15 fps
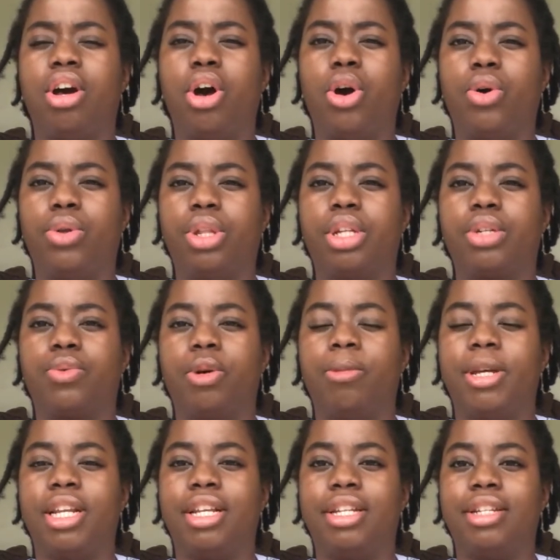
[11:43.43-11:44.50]
oh, this
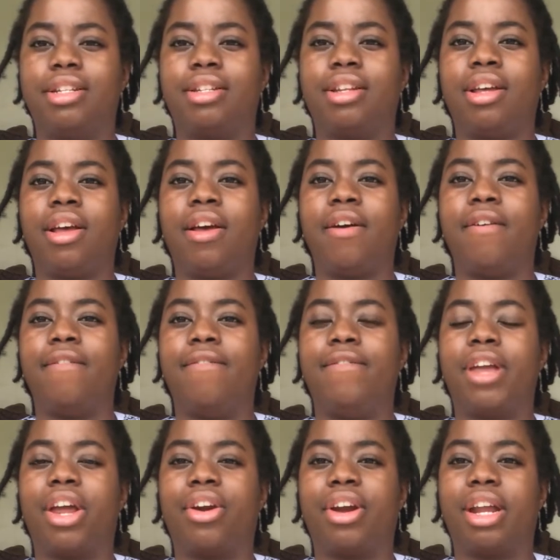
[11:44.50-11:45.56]
woman is
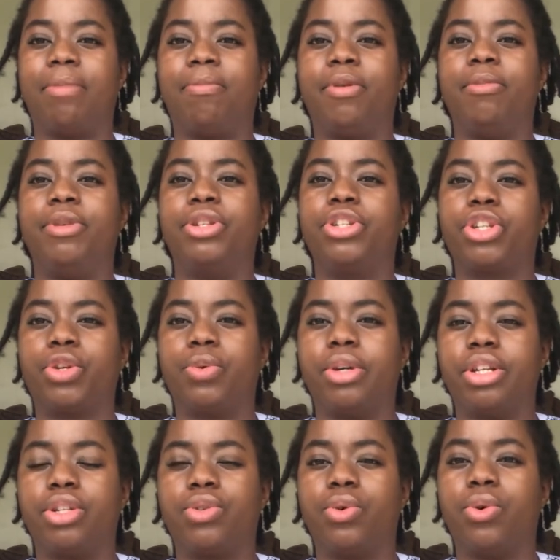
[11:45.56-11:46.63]
very
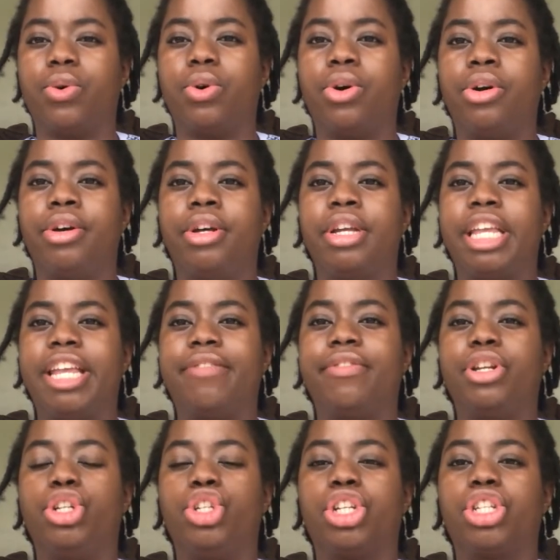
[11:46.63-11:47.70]
promiscuous, or
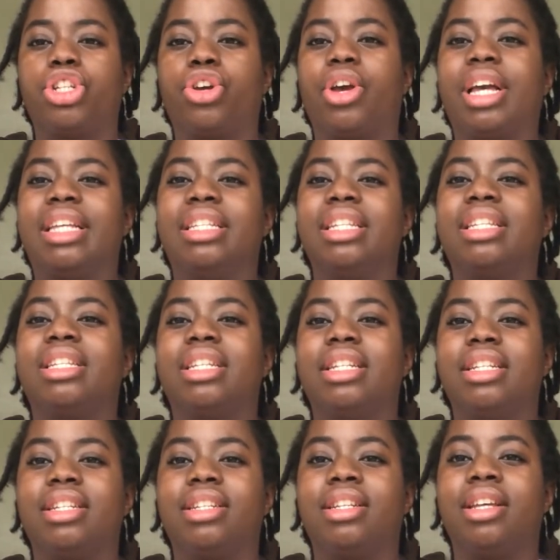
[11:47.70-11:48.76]
even just her
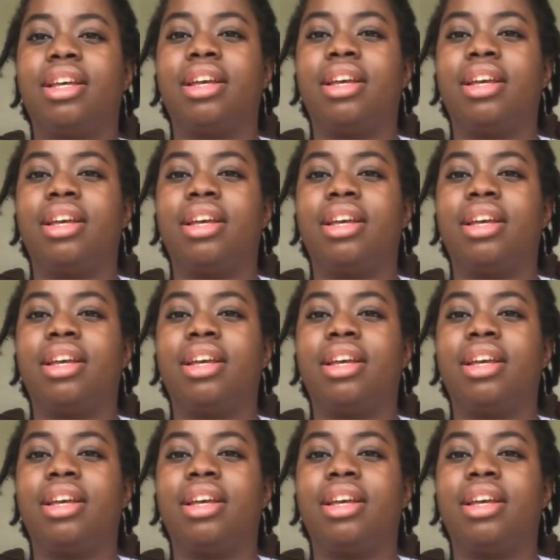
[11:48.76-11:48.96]
existence